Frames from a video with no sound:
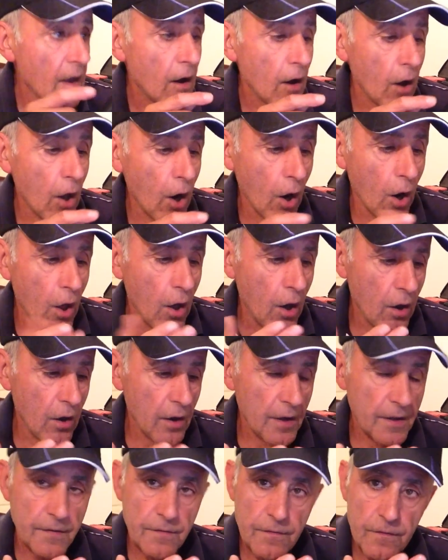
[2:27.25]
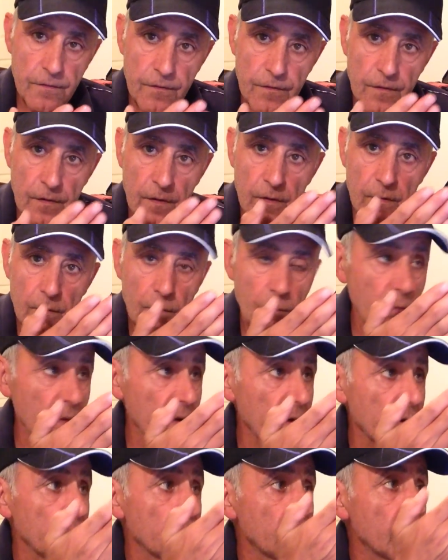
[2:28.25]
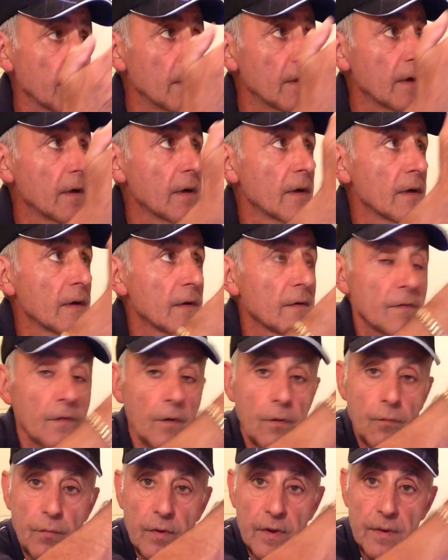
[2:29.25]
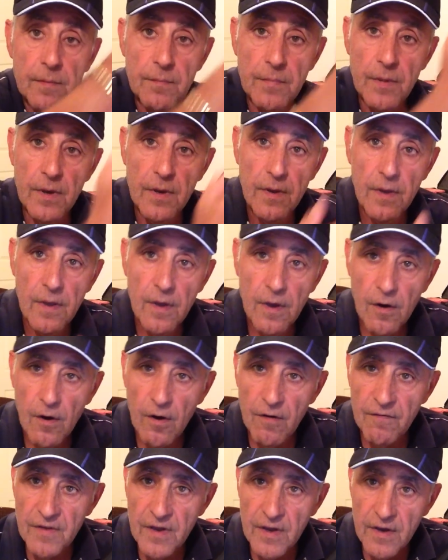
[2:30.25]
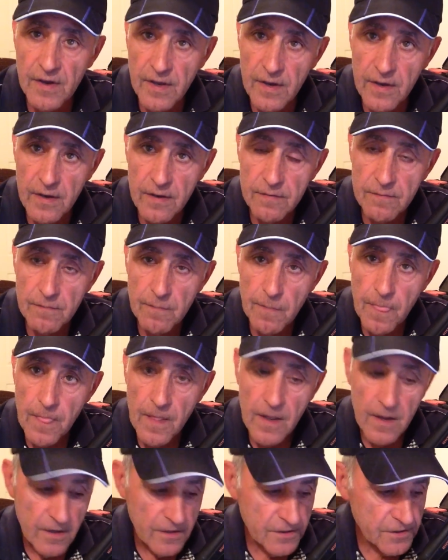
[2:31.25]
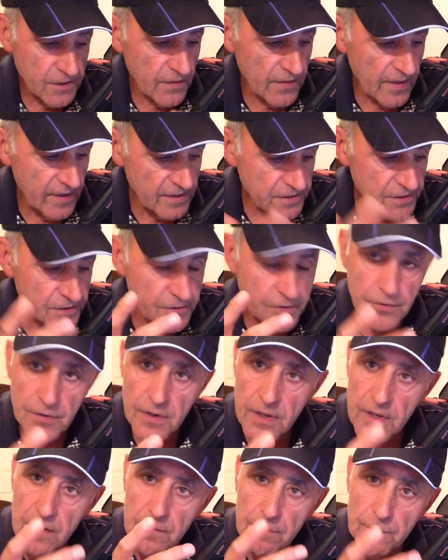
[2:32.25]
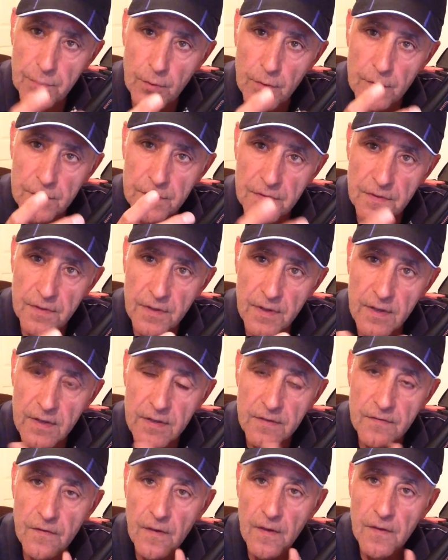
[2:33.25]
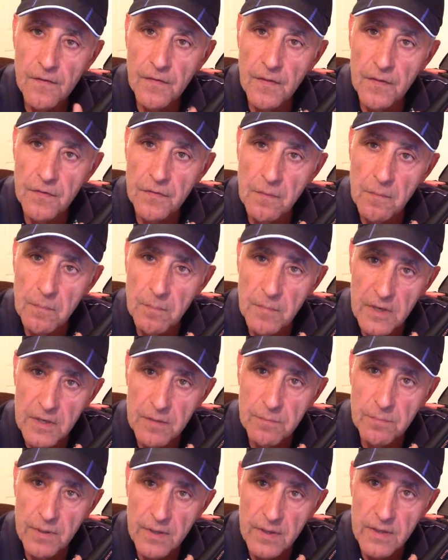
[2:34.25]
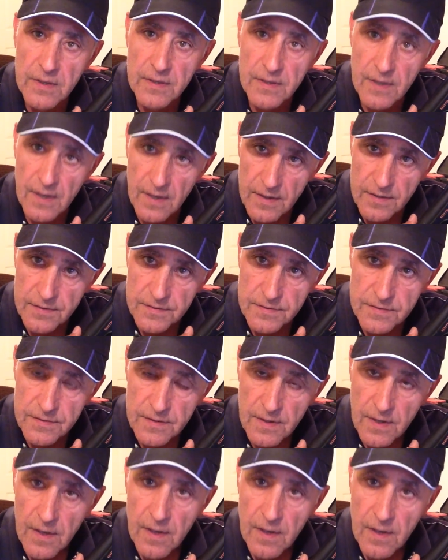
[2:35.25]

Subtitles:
aligns with the rib of our gun. So that's three important things that the mid bead does.